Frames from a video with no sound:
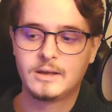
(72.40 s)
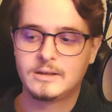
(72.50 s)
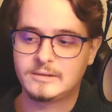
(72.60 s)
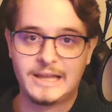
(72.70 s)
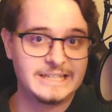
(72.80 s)

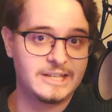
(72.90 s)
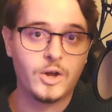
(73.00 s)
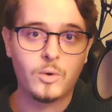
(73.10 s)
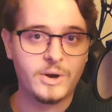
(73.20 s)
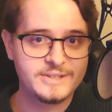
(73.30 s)
let you
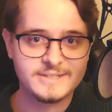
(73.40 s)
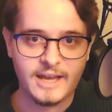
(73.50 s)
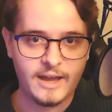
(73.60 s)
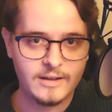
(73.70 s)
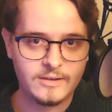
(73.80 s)
know what
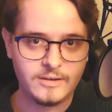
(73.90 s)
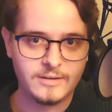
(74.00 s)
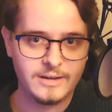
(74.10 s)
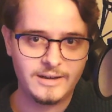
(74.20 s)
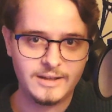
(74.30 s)

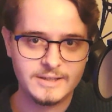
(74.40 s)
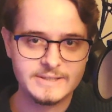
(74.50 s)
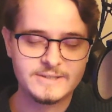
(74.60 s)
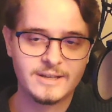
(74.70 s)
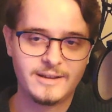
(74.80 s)
style it
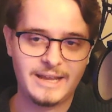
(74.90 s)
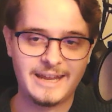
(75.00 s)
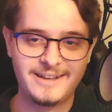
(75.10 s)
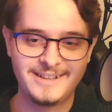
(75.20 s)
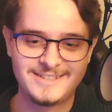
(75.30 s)
is,
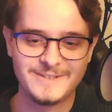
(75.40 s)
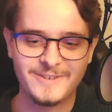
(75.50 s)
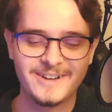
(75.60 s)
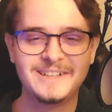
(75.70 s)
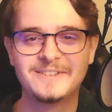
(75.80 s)
and it was
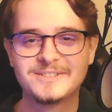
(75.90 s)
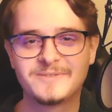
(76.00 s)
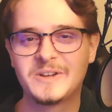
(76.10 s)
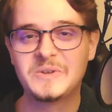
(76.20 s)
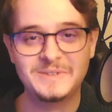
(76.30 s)
a
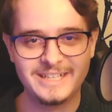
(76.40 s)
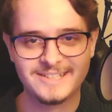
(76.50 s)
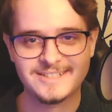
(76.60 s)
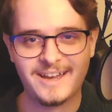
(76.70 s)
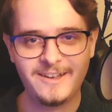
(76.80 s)
very unique
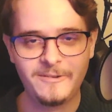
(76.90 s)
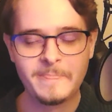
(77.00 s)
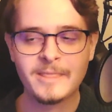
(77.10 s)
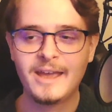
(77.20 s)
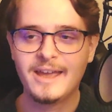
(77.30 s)
style,
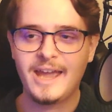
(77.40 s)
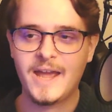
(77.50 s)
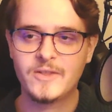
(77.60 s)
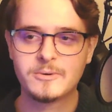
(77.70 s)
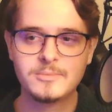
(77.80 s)

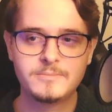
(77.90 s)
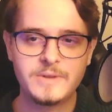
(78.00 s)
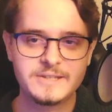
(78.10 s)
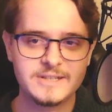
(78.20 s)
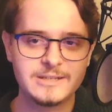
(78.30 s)
and
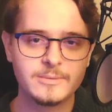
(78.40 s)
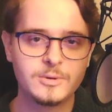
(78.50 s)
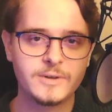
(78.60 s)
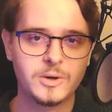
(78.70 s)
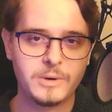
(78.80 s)
they seem to be
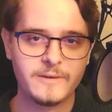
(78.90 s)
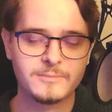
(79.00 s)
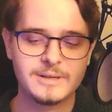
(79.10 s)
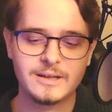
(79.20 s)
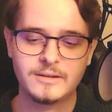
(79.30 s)
moving away
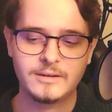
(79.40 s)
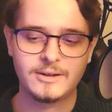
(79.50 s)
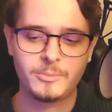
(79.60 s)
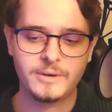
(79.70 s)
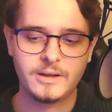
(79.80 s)
from it a
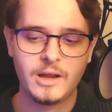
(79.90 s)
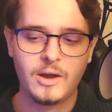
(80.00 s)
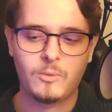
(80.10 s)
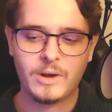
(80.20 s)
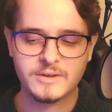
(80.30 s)
little bit,
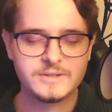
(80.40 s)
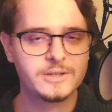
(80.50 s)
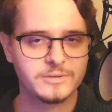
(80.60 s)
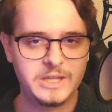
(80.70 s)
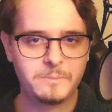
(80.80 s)
while
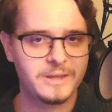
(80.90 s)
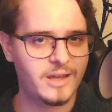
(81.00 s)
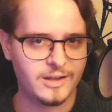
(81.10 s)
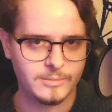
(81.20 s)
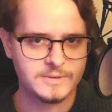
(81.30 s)
still keeping
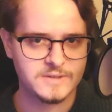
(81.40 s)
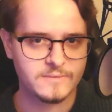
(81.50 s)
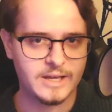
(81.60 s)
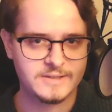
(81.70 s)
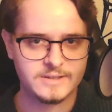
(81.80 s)
elements of
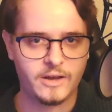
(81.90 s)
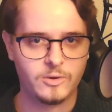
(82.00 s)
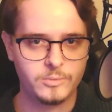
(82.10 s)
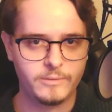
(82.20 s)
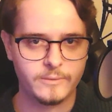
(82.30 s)
that style
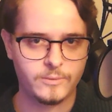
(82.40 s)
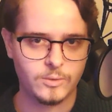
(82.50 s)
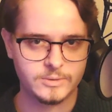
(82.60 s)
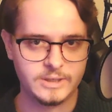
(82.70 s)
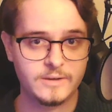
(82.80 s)
moving
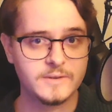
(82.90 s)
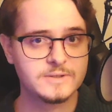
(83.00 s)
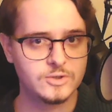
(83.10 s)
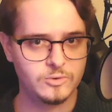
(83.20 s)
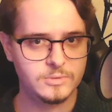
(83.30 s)
forward into
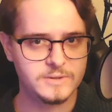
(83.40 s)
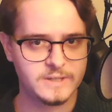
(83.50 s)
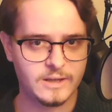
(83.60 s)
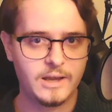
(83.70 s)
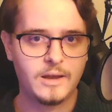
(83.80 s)
this new
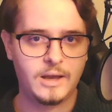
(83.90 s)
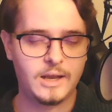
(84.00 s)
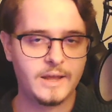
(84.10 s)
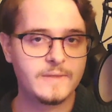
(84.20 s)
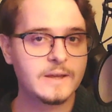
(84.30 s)
music.
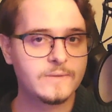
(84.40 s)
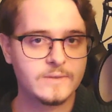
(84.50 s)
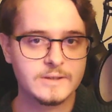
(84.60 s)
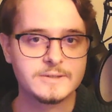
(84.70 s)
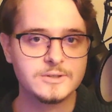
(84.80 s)
And I think
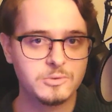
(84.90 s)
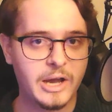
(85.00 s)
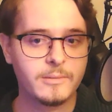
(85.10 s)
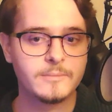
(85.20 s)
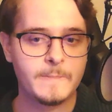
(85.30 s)
this new
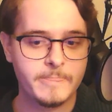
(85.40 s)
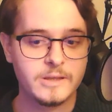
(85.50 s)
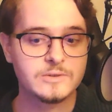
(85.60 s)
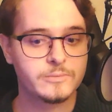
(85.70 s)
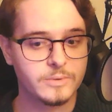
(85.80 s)
album
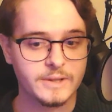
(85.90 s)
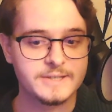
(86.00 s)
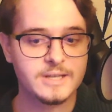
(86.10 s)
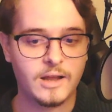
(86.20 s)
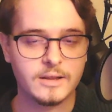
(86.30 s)
is really
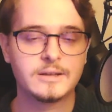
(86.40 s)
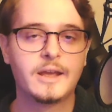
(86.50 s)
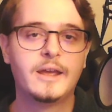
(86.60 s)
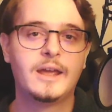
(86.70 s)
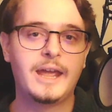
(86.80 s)
solid.
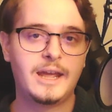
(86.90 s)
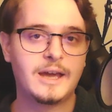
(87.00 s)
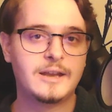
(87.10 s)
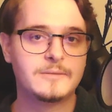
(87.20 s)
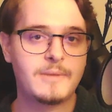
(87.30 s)

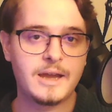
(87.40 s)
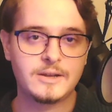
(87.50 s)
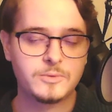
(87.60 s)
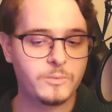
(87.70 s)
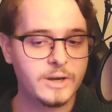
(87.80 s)
And
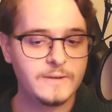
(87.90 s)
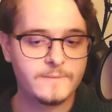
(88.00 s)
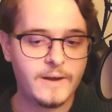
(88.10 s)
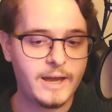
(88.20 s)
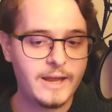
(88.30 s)
my
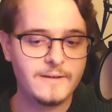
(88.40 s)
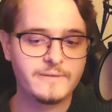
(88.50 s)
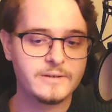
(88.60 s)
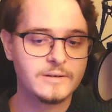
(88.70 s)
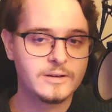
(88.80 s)

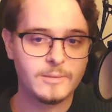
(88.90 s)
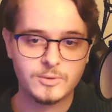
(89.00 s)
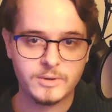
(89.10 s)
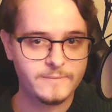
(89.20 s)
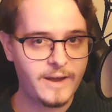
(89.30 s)
number
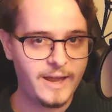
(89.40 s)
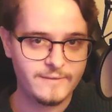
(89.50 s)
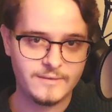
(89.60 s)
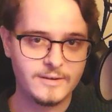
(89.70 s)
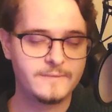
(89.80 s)

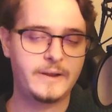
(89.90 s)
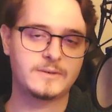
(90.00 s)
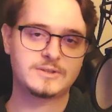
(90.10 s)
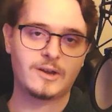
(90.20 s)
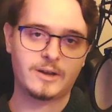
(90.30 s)
25
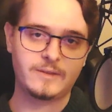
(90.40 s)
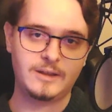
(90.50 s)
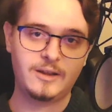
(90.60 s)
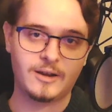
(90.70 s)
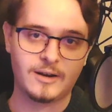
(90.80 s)
favorite song of the
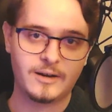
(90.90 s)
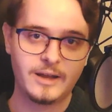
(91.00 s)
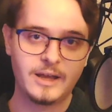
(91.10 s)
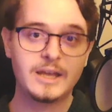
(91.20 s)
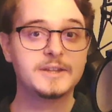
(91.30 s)
year
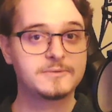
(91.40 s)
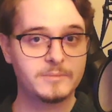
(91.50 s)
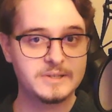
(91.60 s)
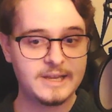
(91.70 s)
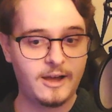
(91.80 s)
is
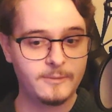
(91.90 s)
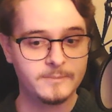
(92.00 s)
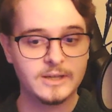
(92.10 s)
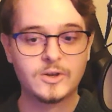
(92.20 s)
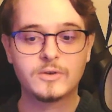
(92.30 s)
from this
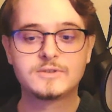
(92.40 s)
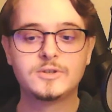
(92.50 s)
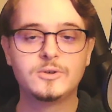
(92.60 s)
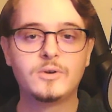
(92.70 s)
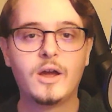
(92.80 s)
album. It goes
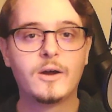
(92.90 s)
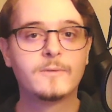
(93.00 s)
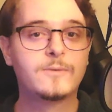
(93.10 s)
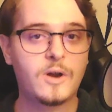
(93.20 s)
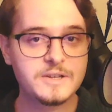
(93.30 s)
to
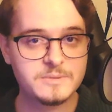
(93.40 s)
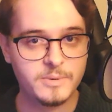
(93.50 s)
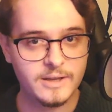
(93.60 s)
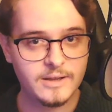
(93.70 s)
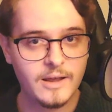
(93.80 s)

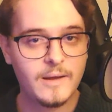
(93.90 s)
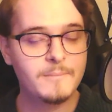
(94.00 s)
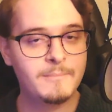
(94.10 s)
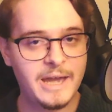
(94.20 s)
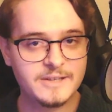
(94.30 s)
Frostbit,
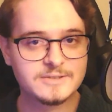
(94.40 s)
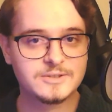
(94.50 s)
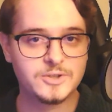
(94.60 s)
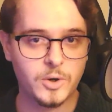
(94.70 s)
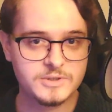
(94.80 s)

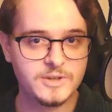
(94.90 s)
Masked Ghost